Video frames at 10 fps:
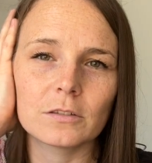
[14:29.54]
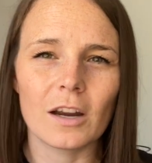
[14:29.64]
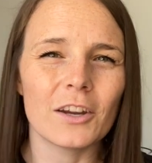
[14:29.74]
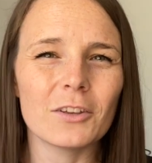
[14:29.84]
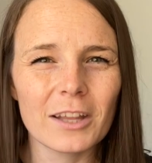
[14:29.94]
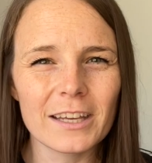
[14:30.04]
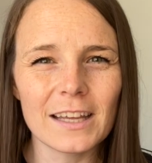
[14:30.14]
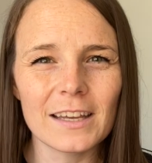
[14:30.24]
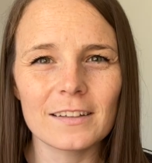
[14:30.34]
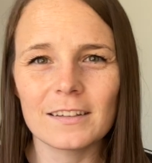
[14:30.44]
Are you like
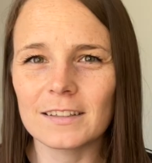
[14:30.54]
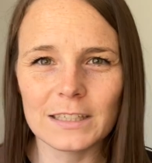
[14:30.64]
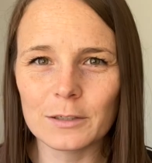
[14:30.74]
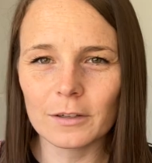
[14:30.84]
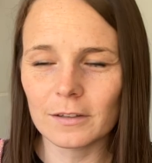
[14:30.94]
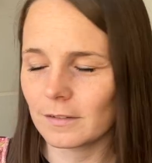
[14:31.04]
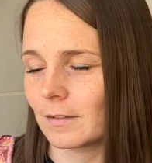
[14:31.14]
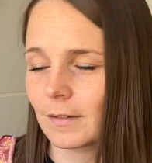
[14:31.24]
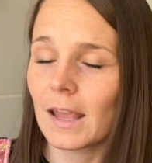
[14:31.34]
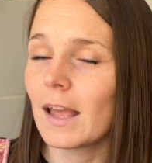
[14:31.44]
that? Is there?
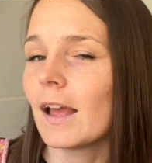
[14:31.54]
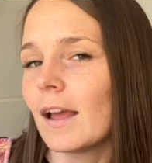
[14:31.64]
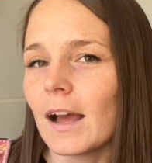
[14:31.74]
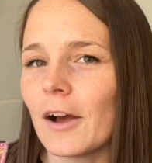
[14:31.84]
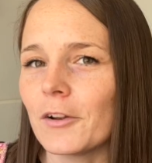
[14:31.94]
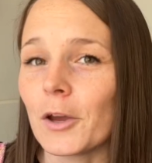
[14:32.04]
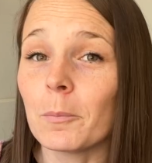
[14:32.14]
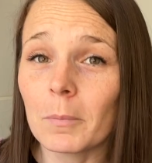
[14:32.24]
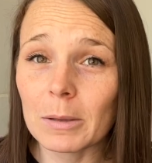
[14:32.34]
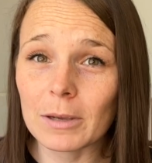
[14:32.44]
I don't know.
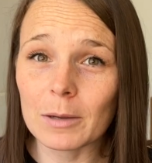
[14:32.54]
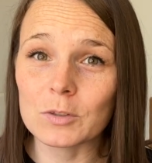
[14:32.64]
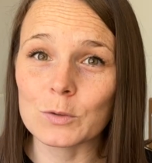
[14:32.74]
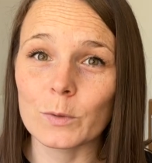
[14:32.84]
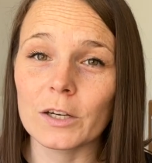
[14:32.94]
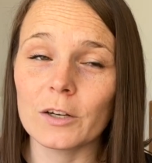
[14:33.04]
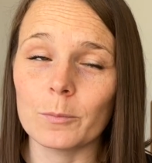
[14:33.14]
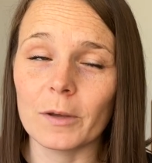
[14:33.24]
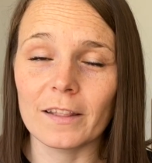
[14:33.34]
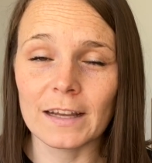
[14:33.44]
Maybe I'm just weird,
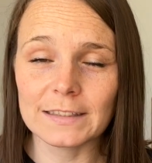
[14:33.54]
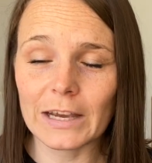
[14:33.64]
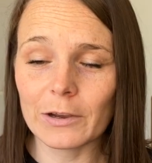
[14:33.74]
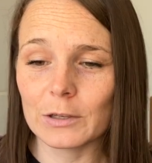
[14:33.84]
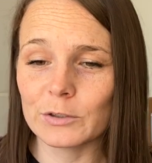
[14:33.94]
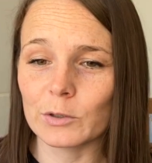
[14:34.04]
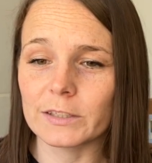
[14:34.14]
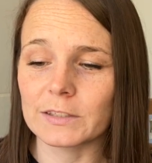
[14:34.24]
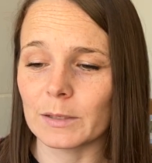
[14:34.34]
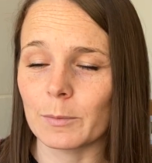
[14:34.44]
but that's how I enjoy
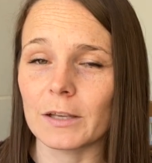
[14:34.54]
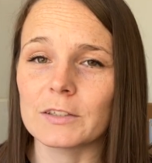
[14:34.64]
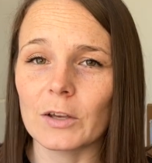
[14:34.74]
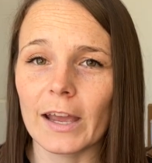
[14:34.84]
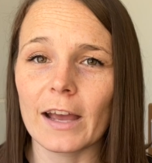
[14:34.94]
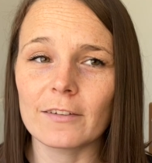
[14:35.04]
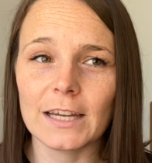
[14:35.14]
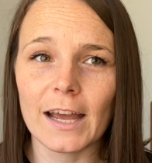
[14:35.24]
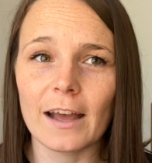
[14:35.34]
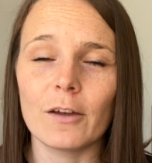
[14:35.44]
sleeping. So I have to
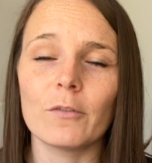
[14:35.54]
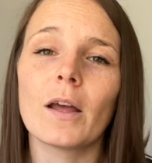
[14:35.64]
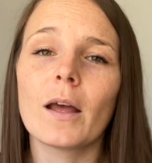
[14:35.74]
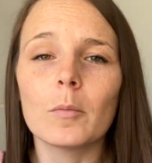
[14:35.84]
have a